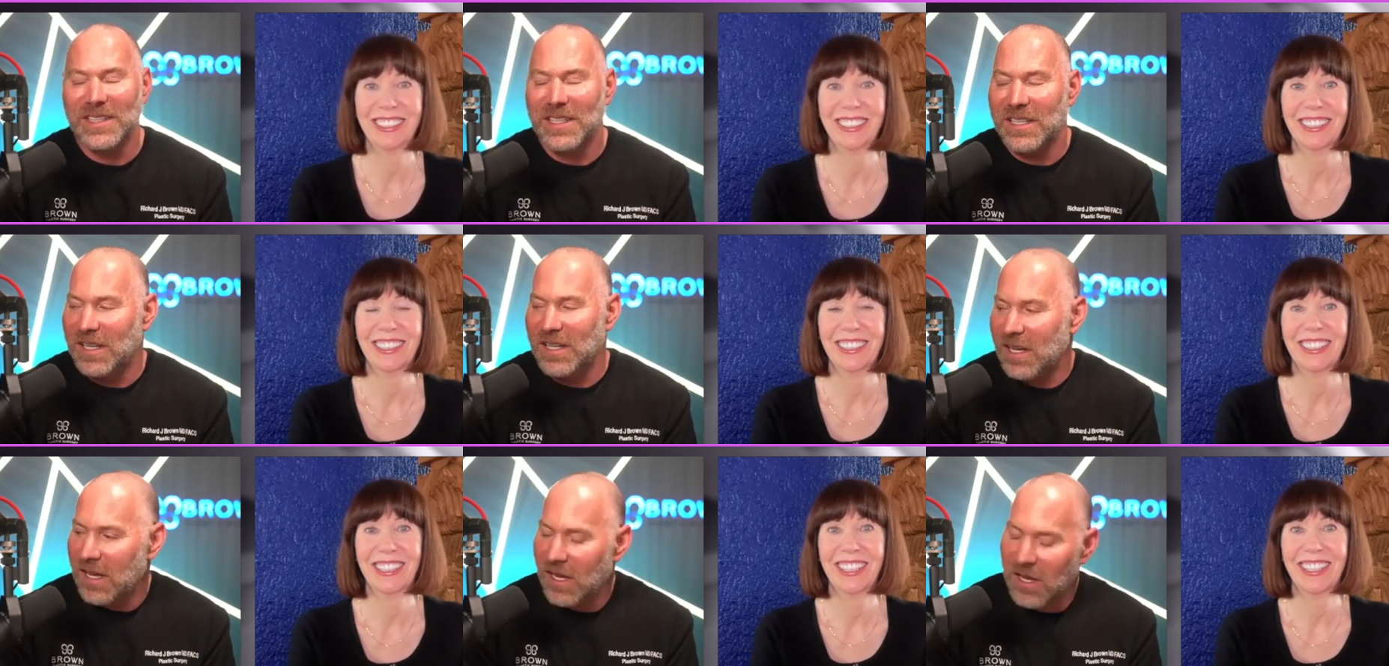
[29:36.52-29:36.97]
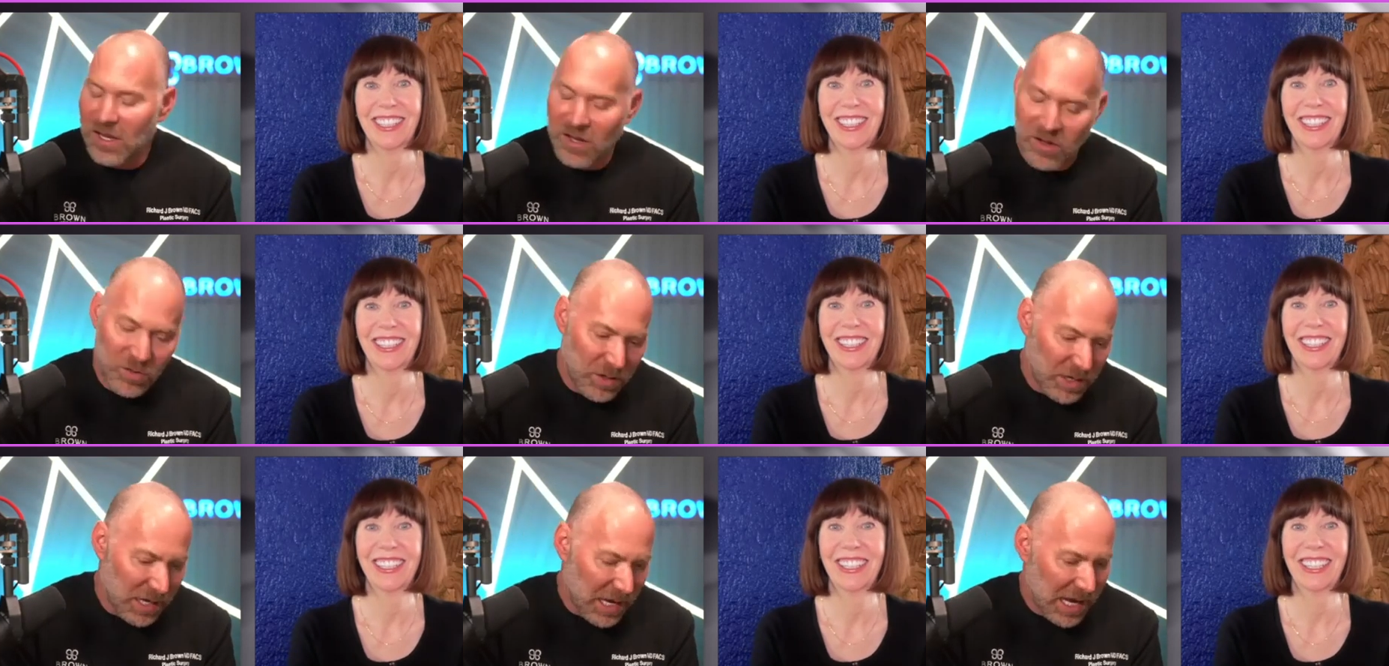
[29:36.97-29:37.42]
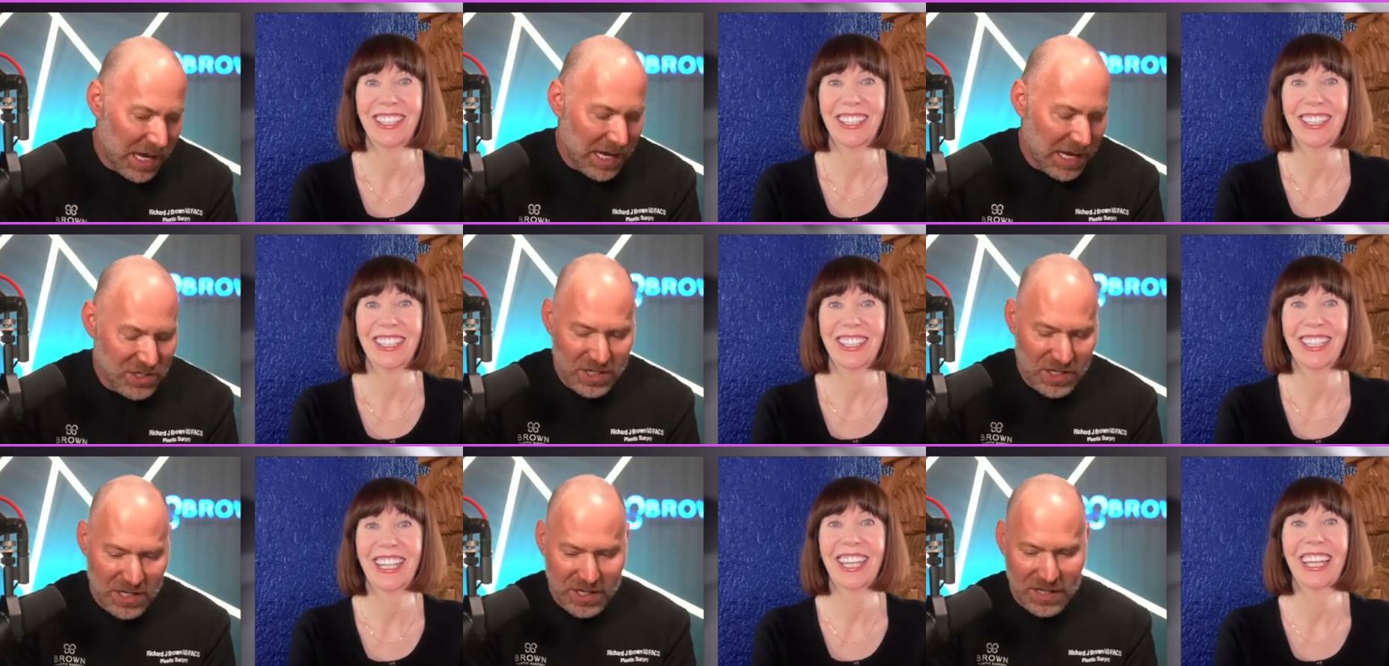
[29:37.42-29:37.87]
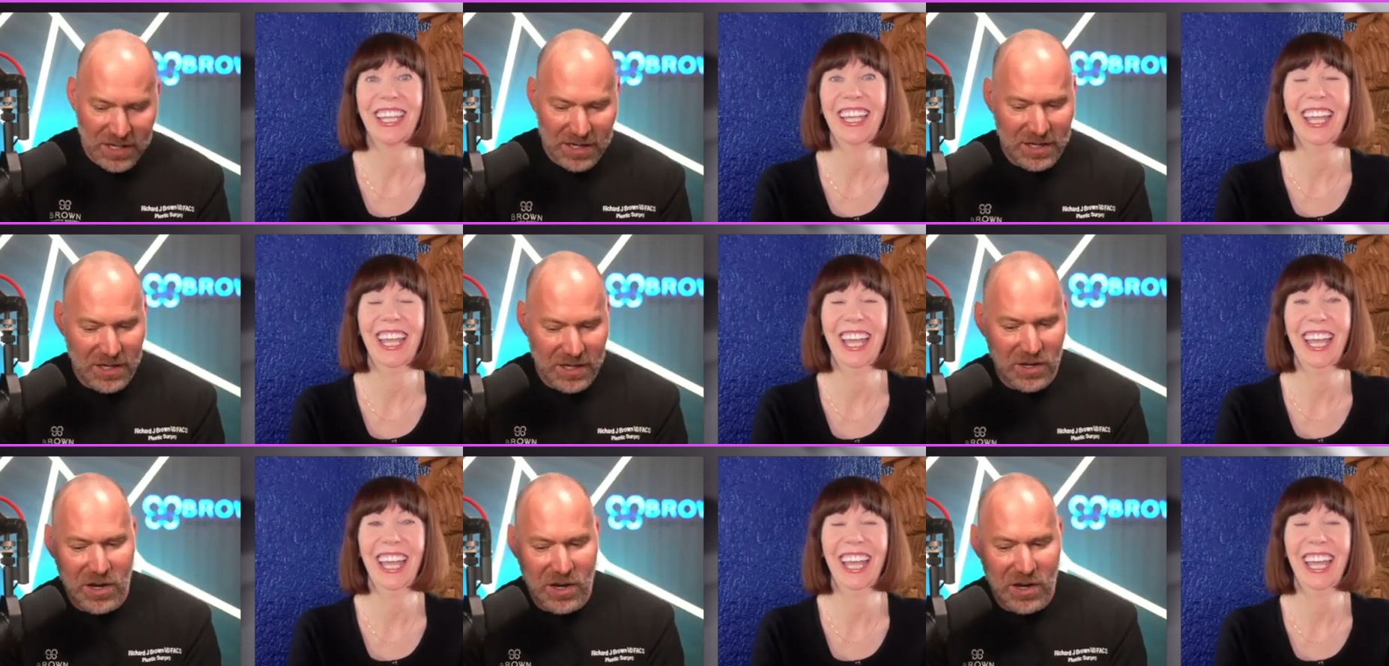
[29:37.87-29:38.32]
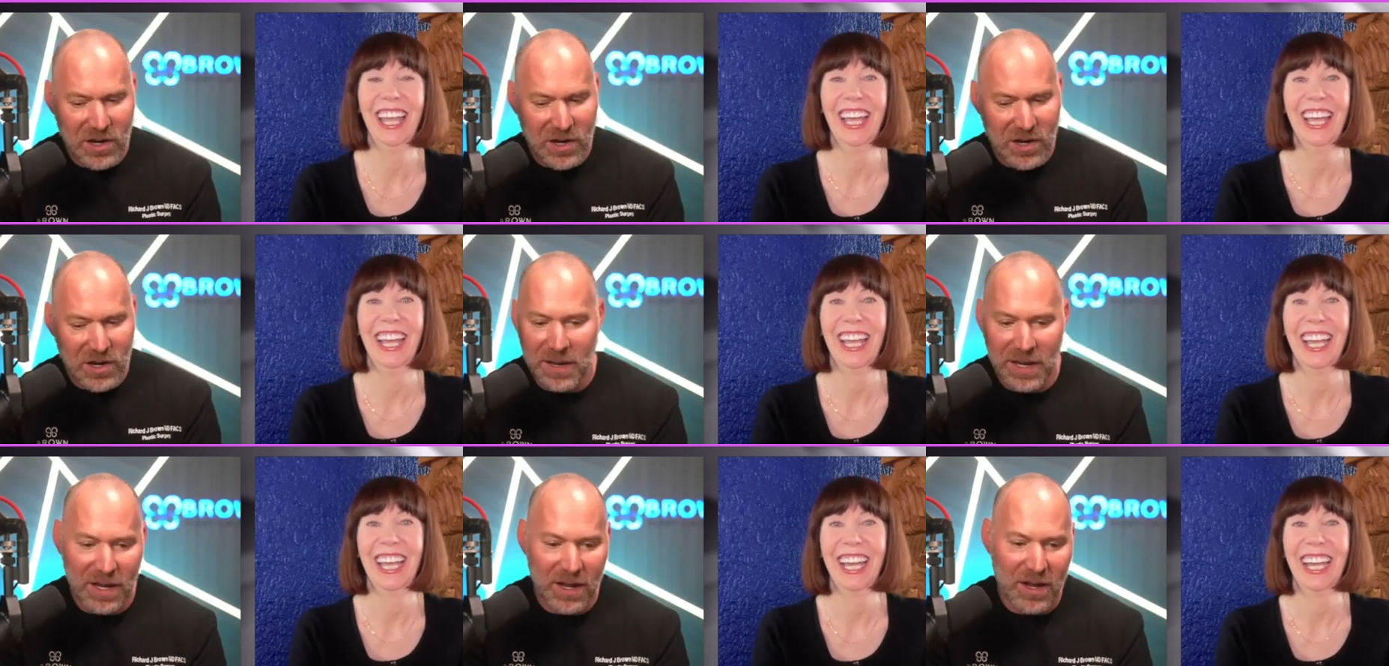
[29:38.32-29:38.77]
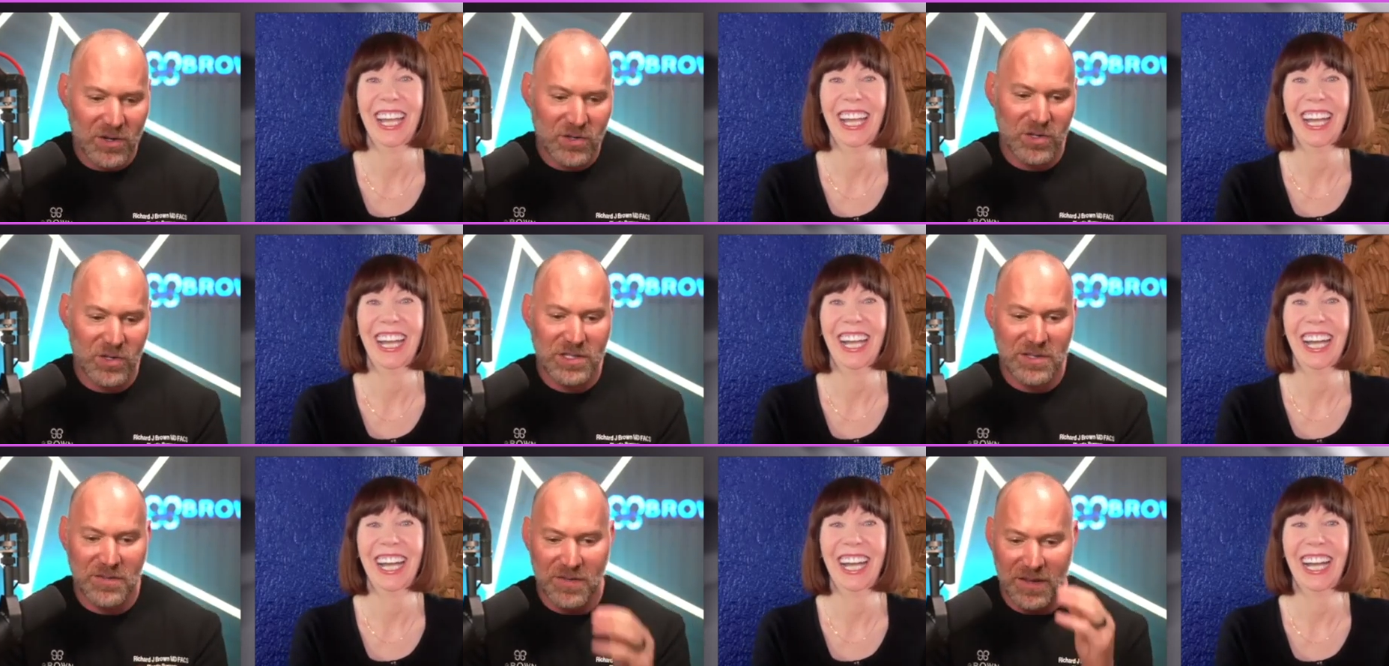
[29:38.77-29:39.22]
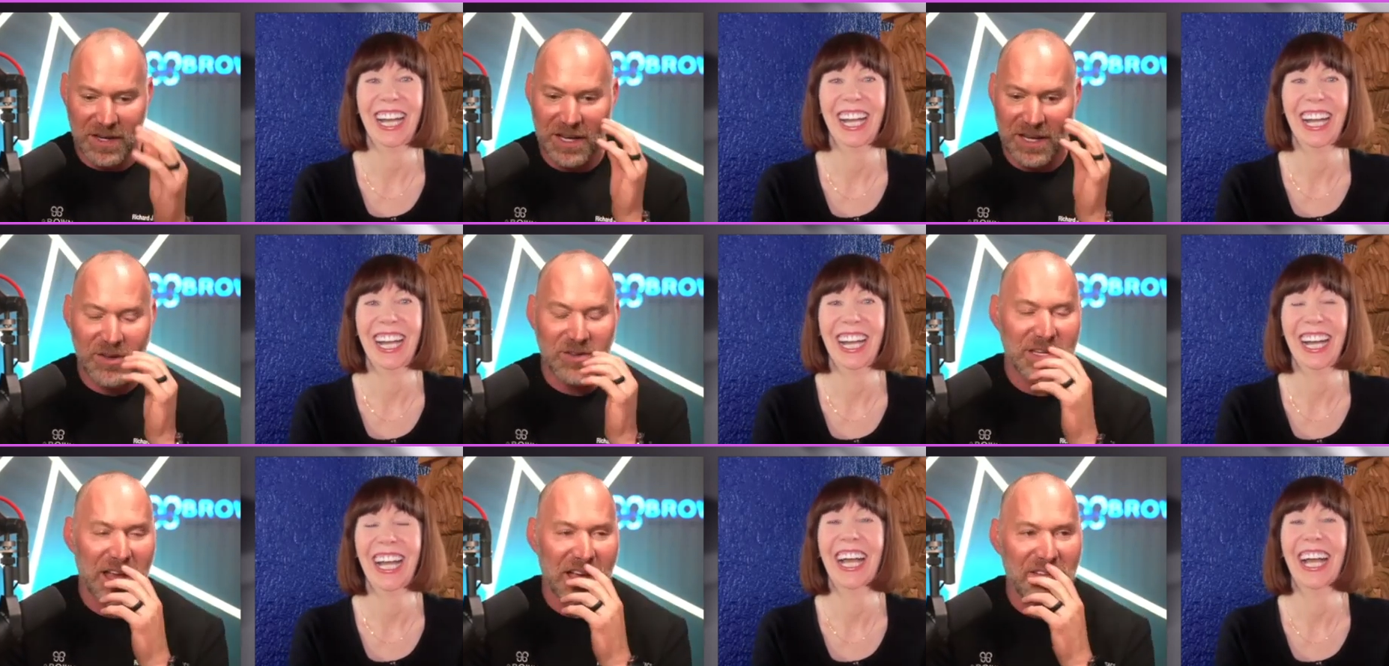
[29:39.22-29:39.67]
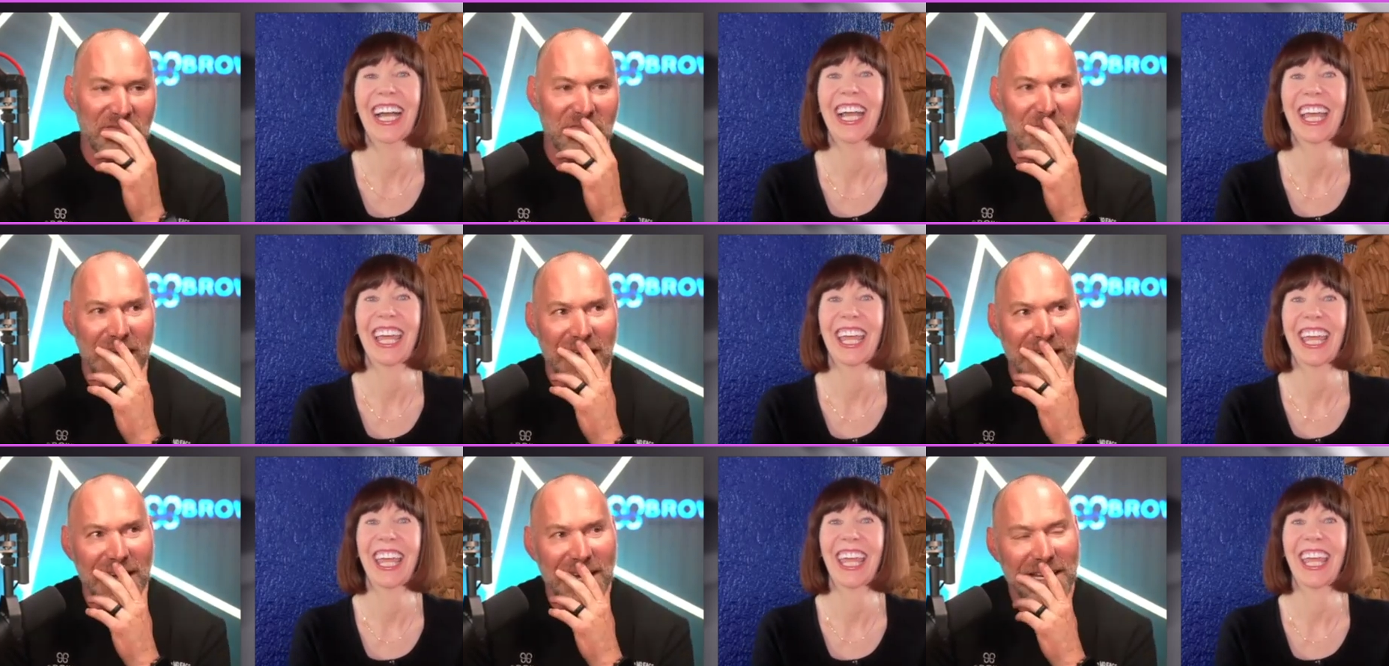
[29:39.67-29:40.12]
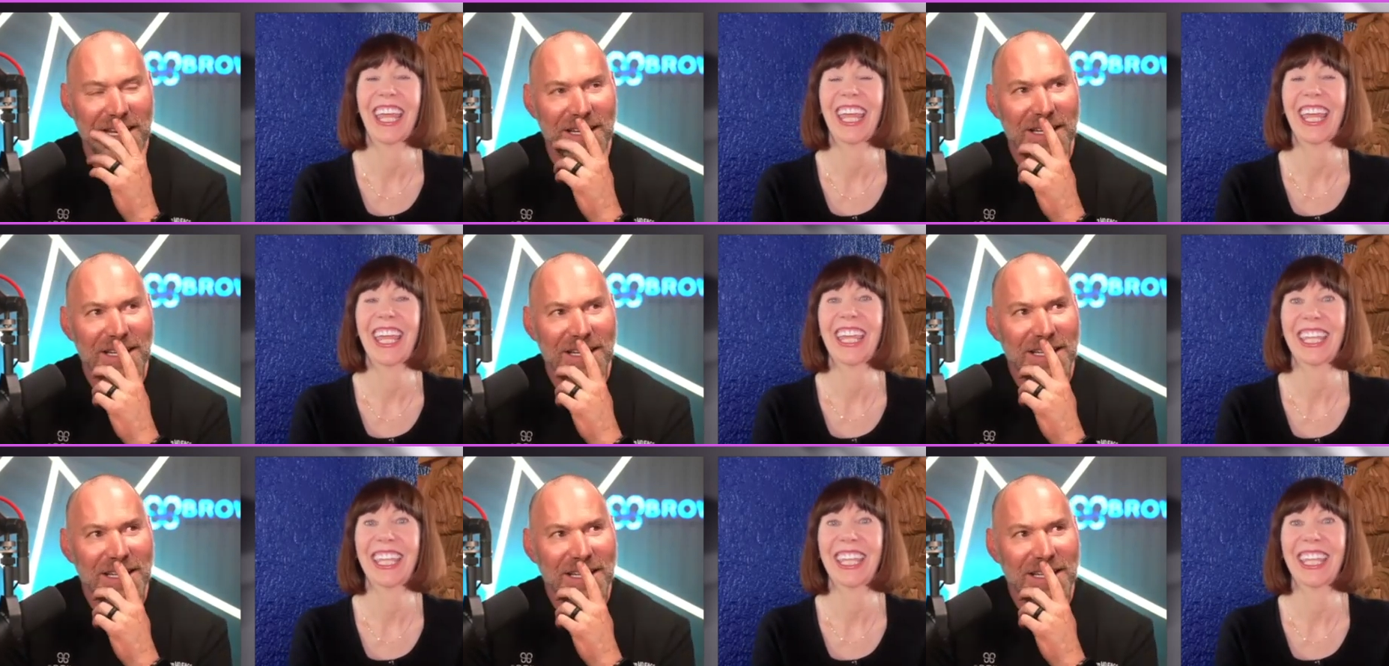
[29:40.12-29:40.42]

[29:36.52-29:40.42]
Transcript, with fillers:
Speaker 1: Oh gosh, you know how many hundreds of videos I've made.